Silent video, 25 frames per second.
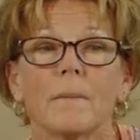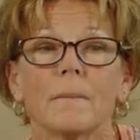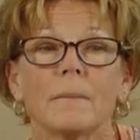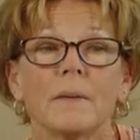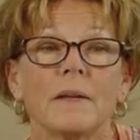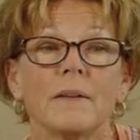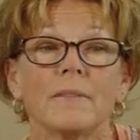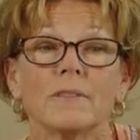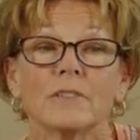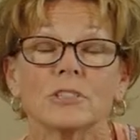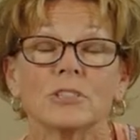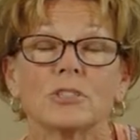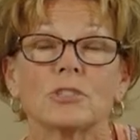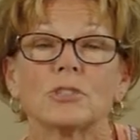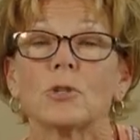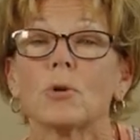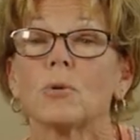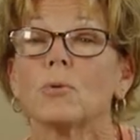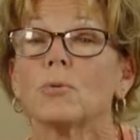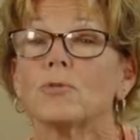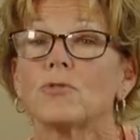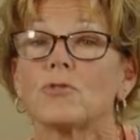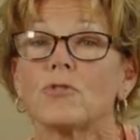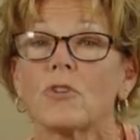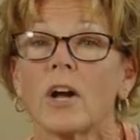He even
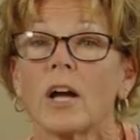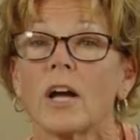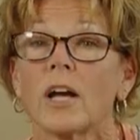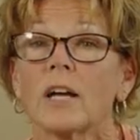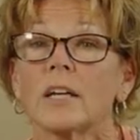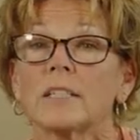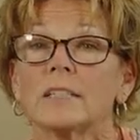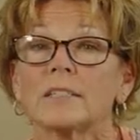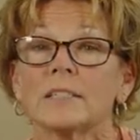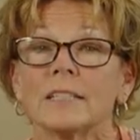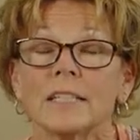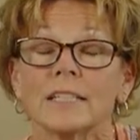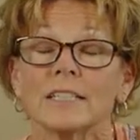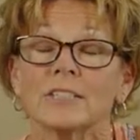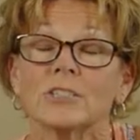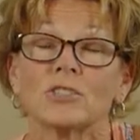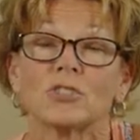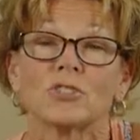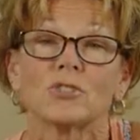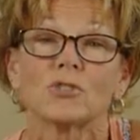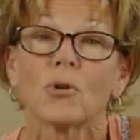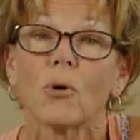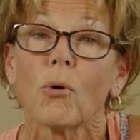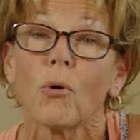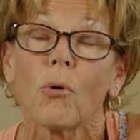sold drugs. He
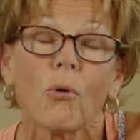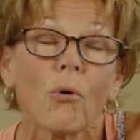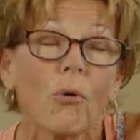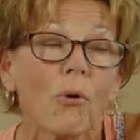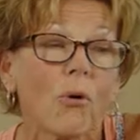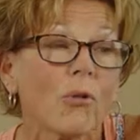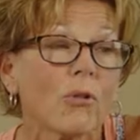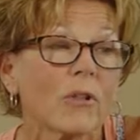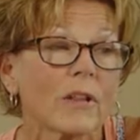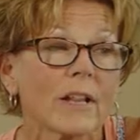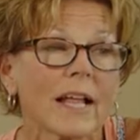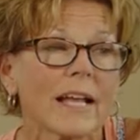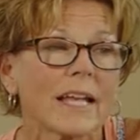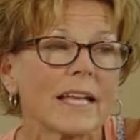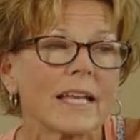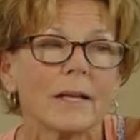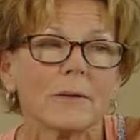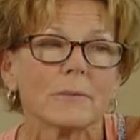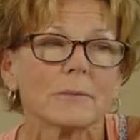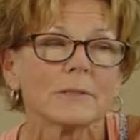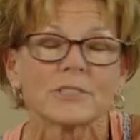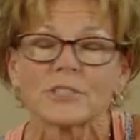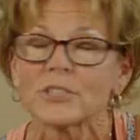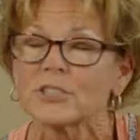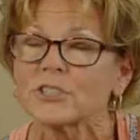stole. Like, he
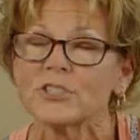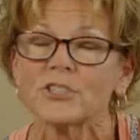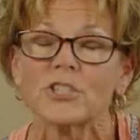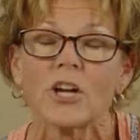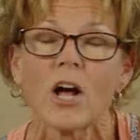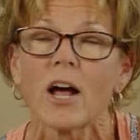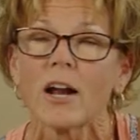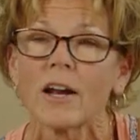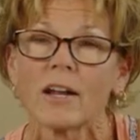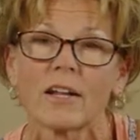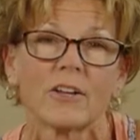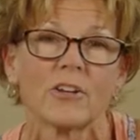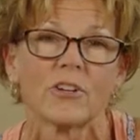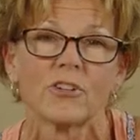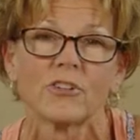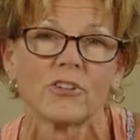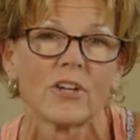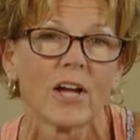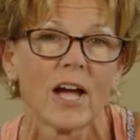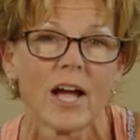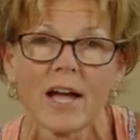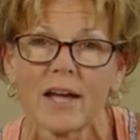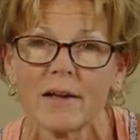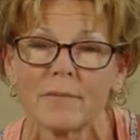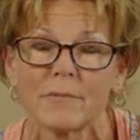was just not a good
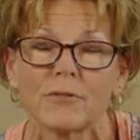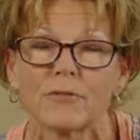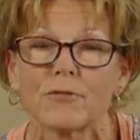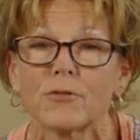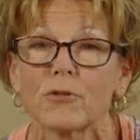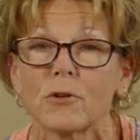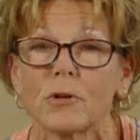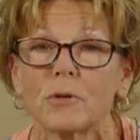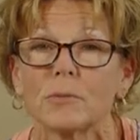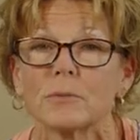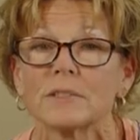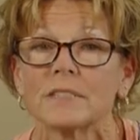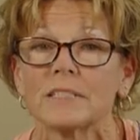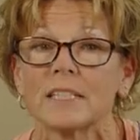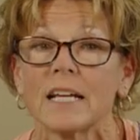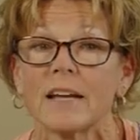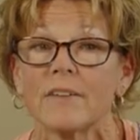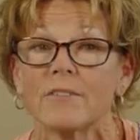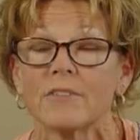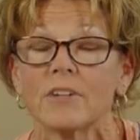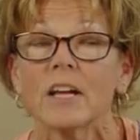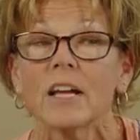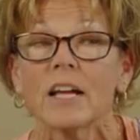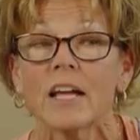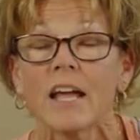guy before he was
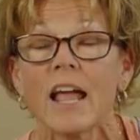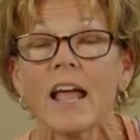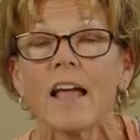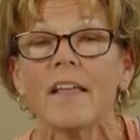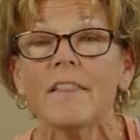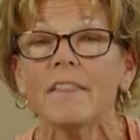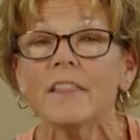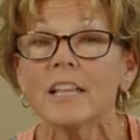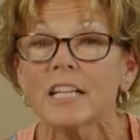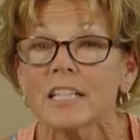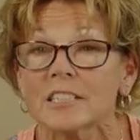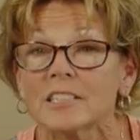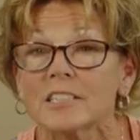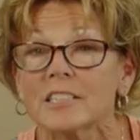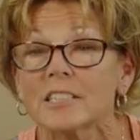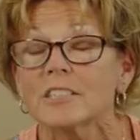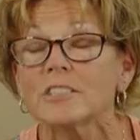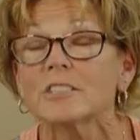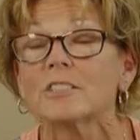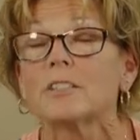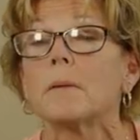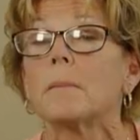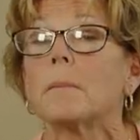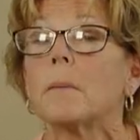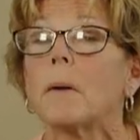saved. And this
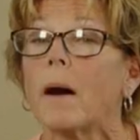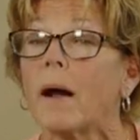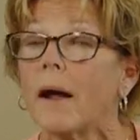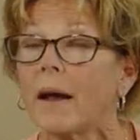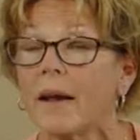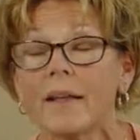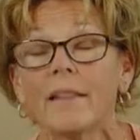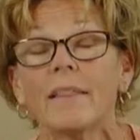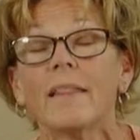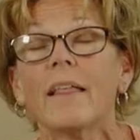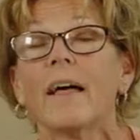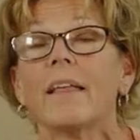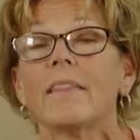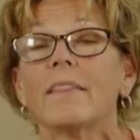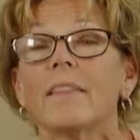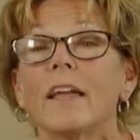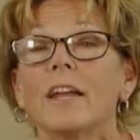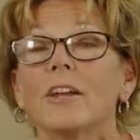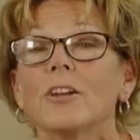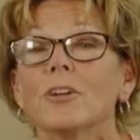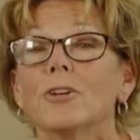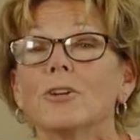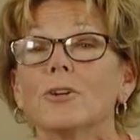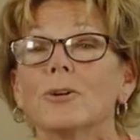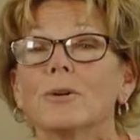is the Brian that
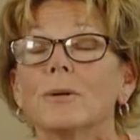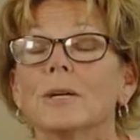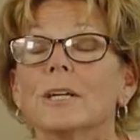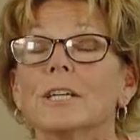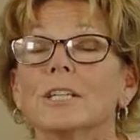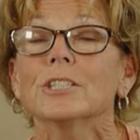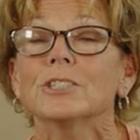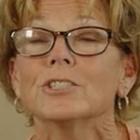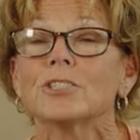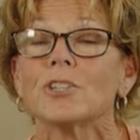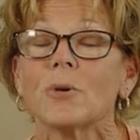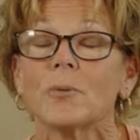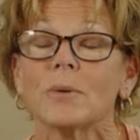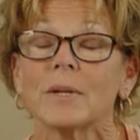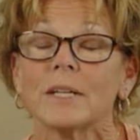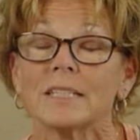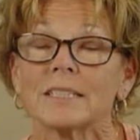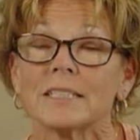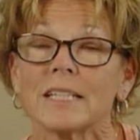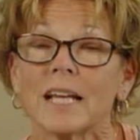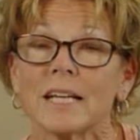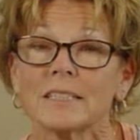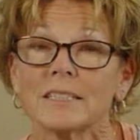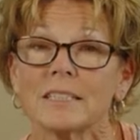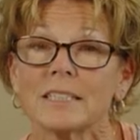they knew. So when he
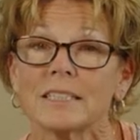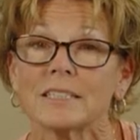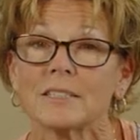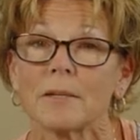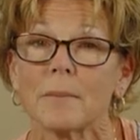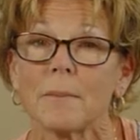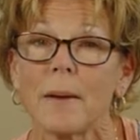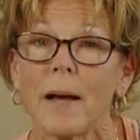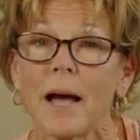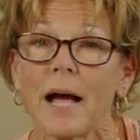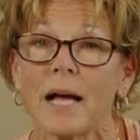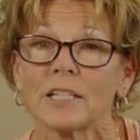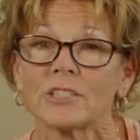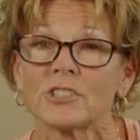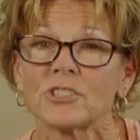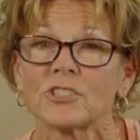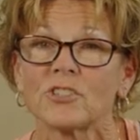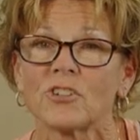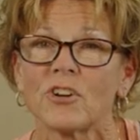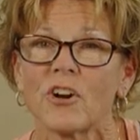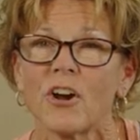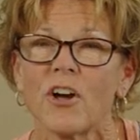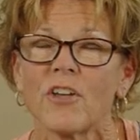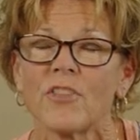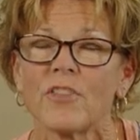says he's a
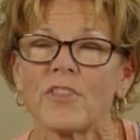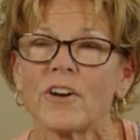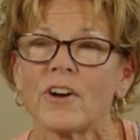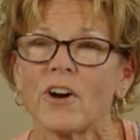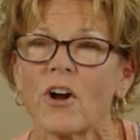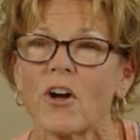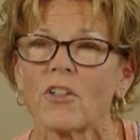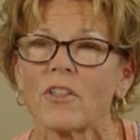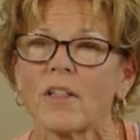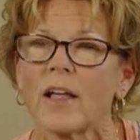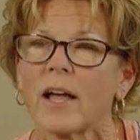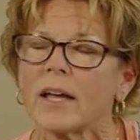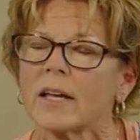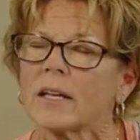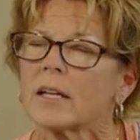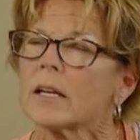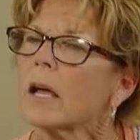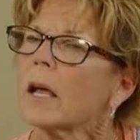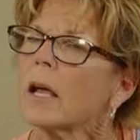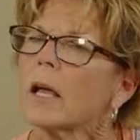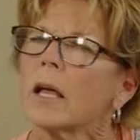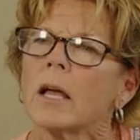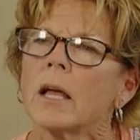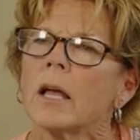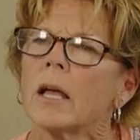pastor, they're all like,
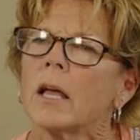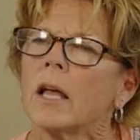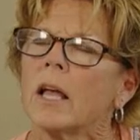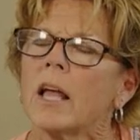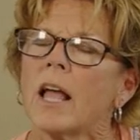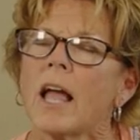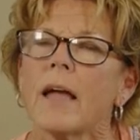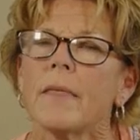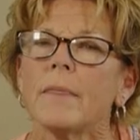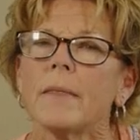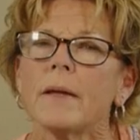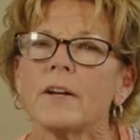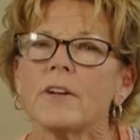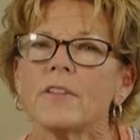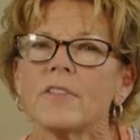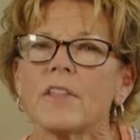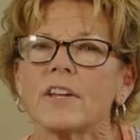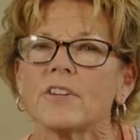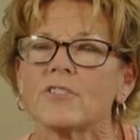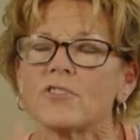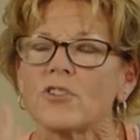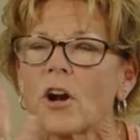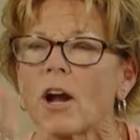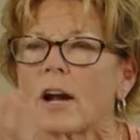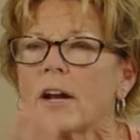and
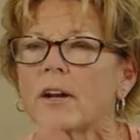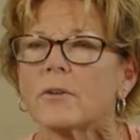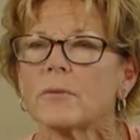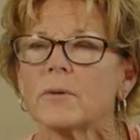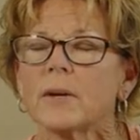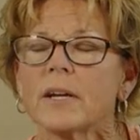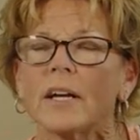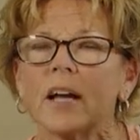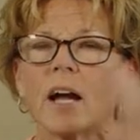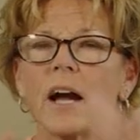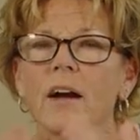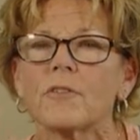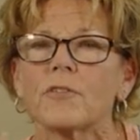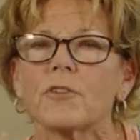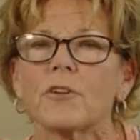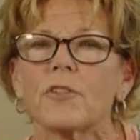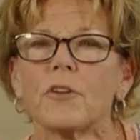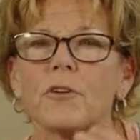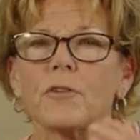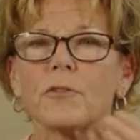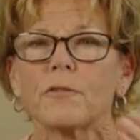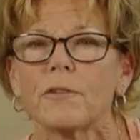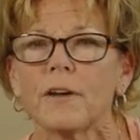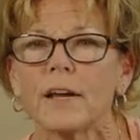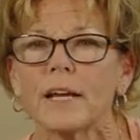they try to recover
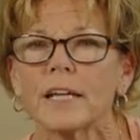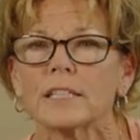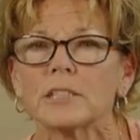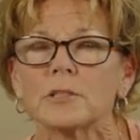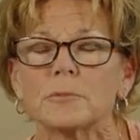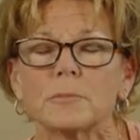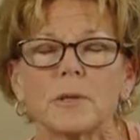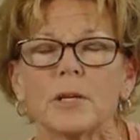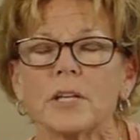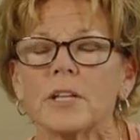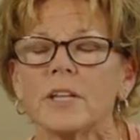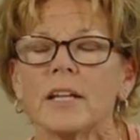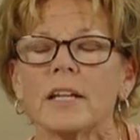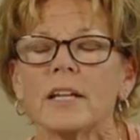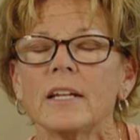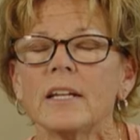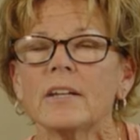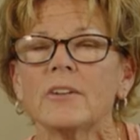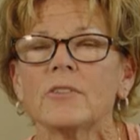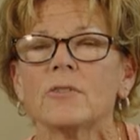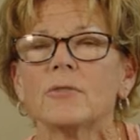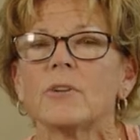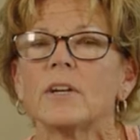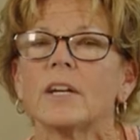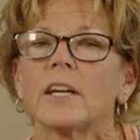their face, but they
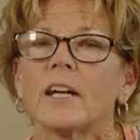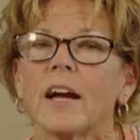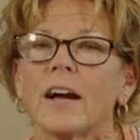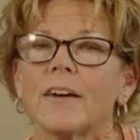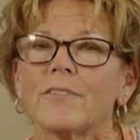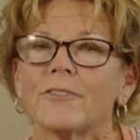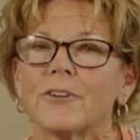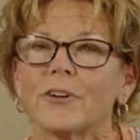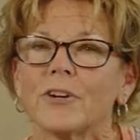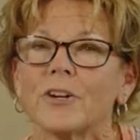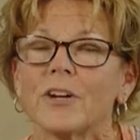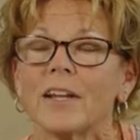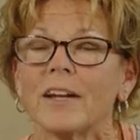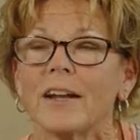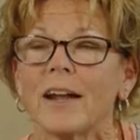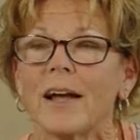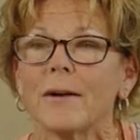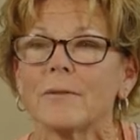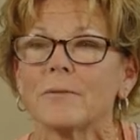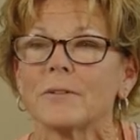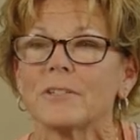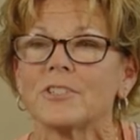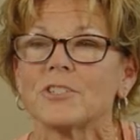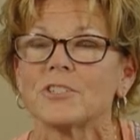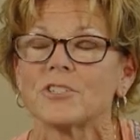didn't recover, and
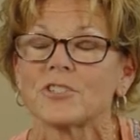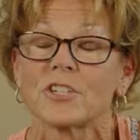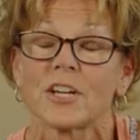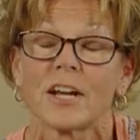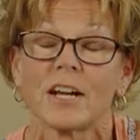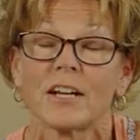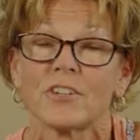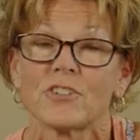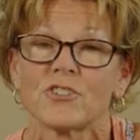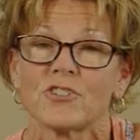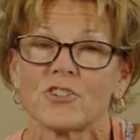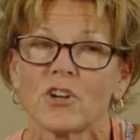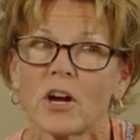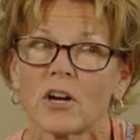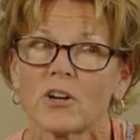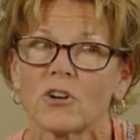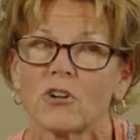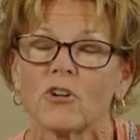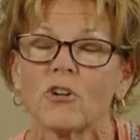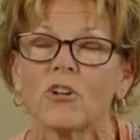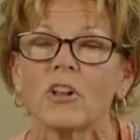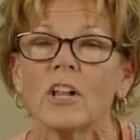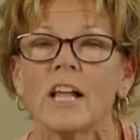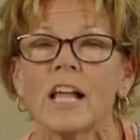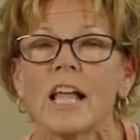I would just kind of
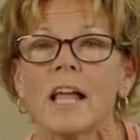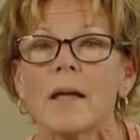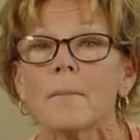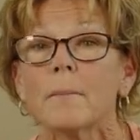chuckle.